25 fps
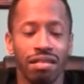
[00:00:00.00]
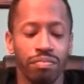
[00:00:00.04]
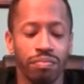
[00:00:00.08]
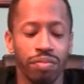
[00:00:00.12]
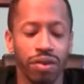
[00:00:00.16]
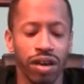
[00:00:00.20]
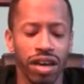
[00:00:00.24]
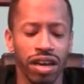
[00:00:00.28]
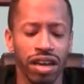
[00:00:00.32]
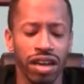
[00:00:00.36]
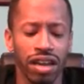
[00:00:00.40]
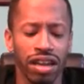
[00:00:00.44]

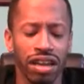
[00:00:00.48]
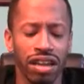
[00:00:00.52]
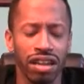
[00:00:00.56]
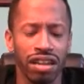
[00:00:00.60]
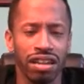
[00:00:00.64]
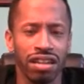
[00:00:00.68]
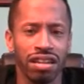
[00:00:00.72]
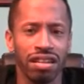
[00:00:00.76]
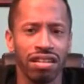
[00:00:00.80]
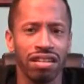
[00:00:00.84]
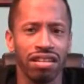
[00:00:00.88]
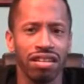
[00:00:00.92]

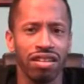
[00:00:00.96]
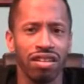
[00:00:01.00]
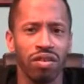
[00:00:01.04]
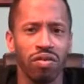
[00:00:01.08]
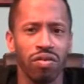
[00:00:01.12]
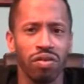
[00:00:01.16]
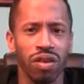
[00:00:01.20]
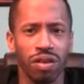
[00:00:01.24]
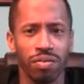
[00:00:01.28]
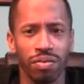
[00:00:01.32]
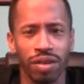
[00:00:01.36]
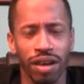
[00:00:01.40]
But, you know,
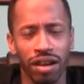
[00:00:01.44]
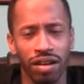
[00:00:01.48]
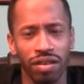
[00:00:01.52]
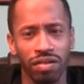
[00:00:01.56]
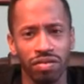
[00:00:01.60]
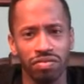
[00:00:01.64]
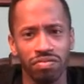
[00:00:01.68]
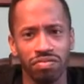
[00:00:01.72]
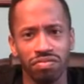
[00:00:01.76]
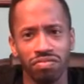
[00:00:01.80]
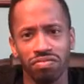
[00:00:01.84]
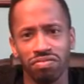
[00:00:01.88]
what
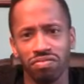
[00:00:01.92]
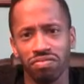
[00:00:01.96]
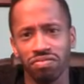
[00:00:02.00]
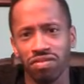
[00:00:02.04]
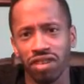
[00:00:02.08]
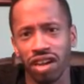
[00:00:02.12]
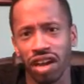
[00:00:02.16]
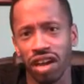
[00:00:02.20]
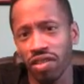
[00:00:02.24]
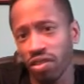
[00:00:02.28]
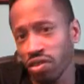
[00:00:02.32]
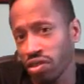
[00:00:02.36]
about
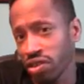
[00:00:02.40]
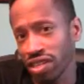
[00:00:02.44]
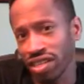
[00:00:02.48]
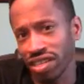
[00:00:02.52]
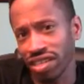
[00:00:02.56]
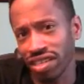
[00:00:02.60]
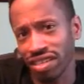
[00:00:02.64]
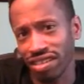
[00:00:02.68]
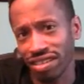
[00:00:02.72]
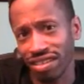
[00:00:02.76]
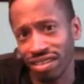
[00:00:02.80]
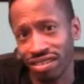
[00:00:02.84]
other
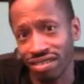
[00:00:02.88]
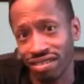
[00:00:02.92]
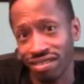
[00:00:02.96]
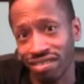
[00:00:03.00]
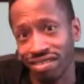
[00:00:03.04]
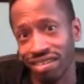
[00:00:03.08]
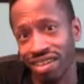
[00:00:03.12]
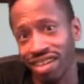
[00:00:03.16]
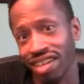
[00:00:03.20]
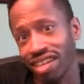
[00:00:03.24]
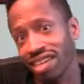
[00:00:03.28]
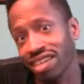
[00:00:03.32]

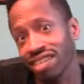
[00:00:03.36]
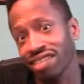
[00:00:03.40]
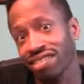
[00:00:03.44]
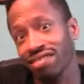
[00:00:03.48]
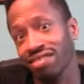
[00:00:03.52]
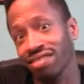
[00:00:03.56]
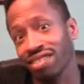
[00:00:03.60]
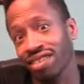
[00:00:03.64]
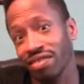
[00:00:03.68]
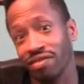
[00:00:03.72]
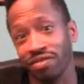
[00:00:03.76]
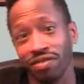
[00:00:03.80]
diseases like
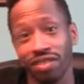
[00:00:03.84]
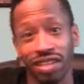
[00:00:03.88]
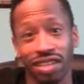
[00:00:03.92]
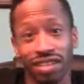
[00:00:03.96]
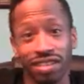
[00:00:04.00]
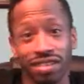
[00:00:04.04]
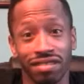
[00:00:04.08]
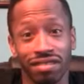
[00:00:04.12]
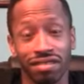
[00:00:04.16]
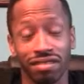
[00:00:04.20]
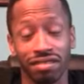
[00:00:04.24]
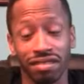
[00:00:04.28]

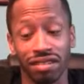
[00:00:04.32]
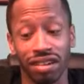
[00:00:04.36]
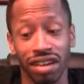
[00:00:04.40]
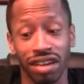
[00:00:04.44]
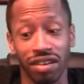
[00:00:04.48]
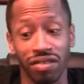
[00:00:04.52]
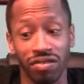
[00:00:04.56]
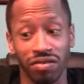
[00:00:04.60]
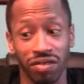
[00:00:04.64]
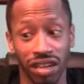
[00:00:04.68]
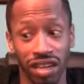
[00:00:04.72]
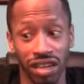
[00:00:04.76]
syphilis,
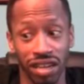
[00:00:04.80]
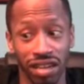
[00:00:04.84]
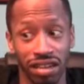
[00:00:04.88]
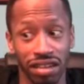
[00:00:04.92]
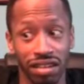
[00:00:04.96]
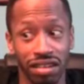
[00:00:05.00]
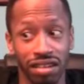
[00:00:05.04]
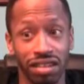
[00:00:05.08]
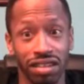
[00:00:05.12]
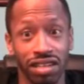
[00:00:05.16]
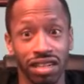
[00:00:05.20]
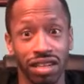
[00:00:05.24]

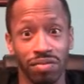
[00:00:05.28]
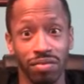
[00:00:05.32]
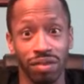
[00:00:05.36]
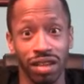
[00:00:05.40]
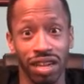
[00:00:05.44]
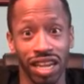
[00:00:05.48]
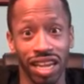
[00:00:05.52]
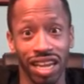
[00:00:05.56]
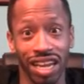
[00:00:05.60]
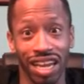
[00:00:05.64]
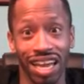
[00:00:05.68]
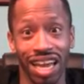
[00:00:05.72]
gonorrhea,
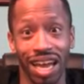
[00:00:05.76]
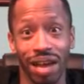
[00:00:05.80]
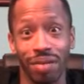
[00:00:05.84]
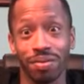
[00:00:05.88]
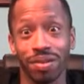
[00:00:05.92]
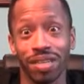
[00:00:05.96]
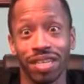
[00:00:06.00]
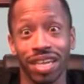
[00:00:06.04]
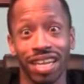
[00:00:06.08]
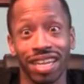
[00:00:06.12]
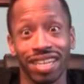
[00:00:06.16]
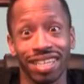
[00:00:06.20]
chlamydia,
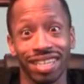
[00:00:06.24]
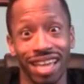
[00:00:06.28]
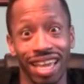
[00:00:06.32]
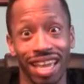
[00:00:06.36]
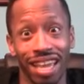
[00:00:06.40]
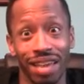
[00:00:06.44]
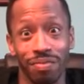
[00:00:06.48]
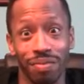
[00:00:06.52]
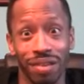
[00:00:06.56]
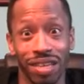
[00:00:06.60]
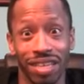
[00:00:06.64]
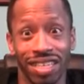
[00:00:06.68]
hepatitis
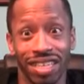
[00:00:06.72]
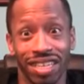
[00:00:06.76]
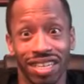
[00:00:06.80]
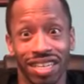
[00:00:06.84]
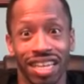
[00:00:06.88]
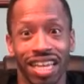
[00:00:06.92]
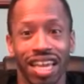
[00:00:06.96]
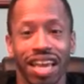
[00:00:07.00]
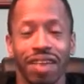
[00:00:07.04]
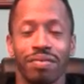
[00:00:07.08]
A, B, C, D?